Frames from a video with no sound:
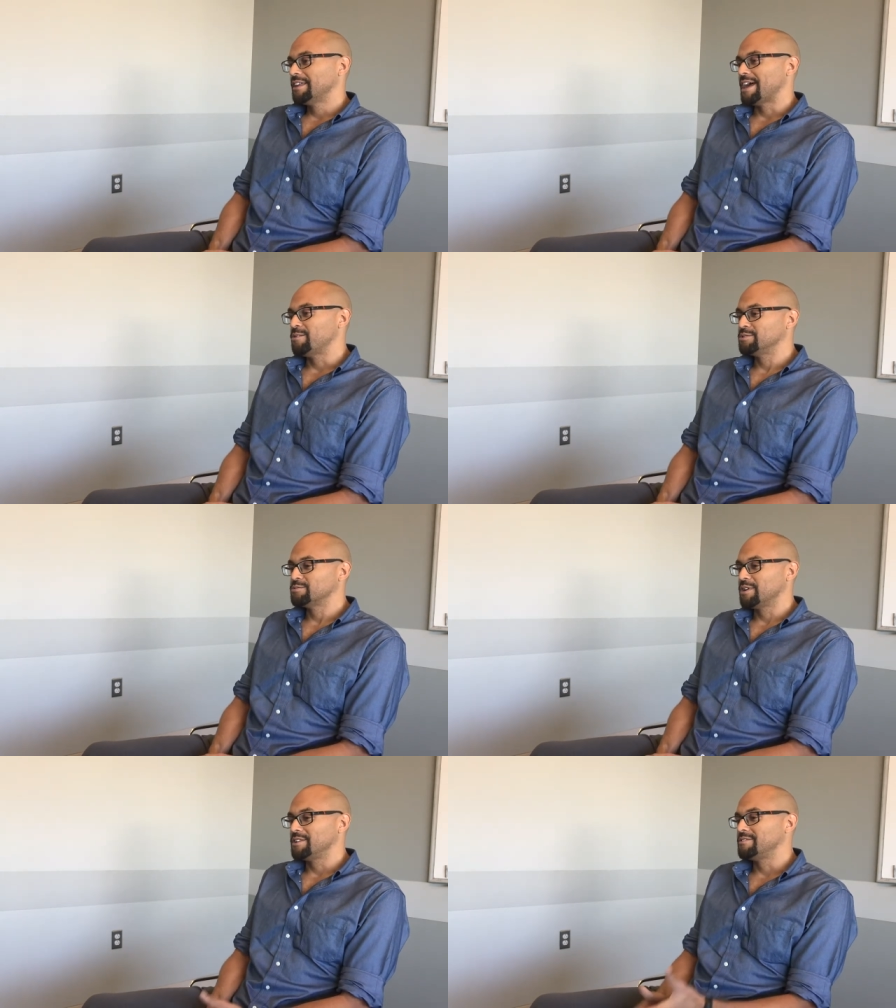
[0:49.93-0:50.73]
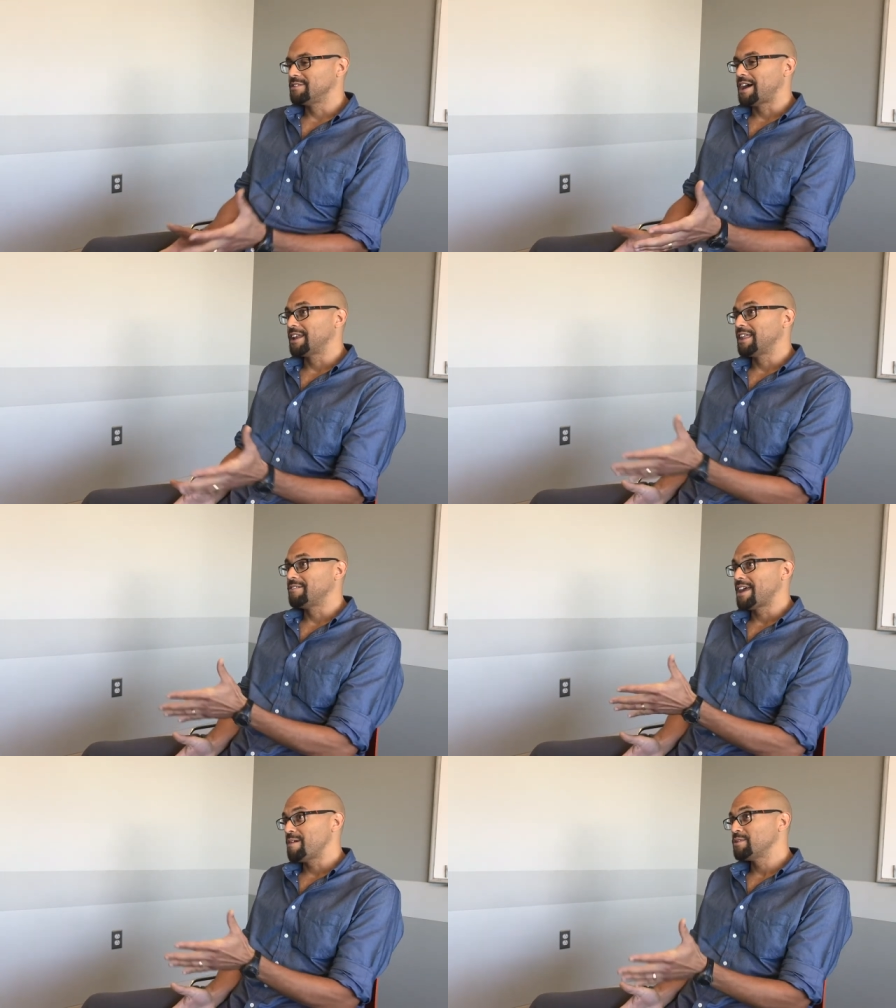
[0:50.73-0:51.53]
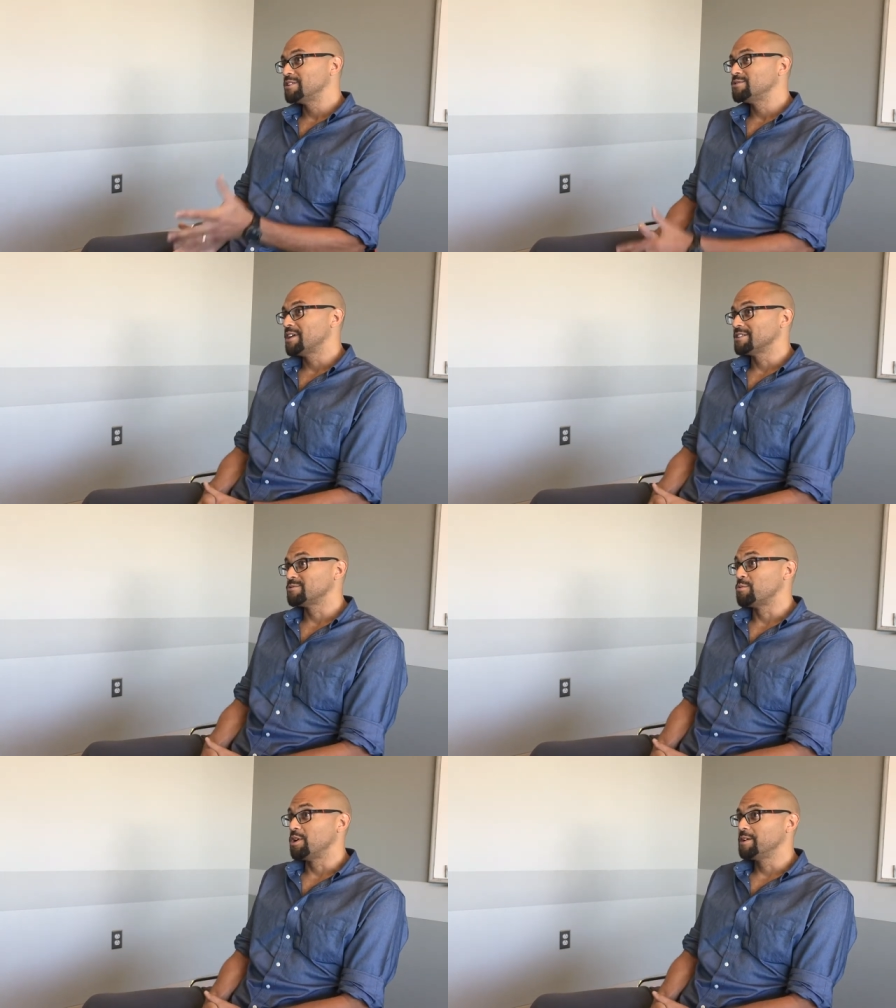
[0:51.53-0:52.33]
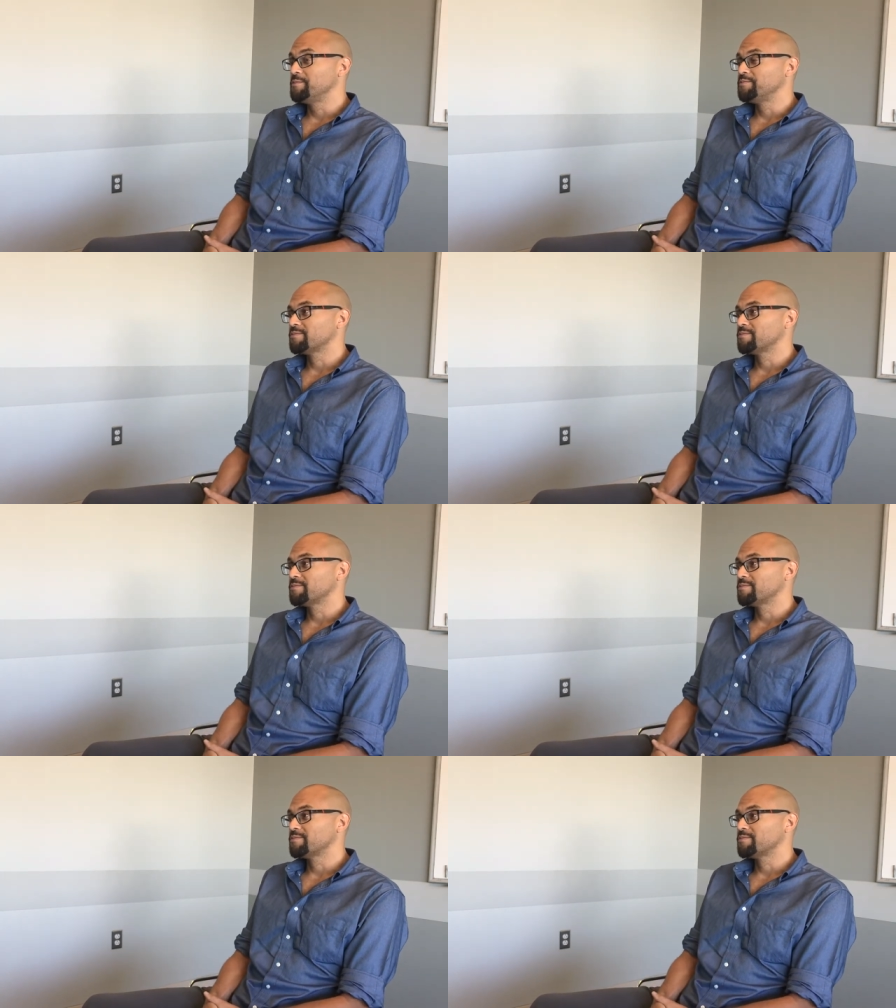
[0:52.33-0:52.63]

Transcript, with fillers: That was when 9-11 happened in 2001.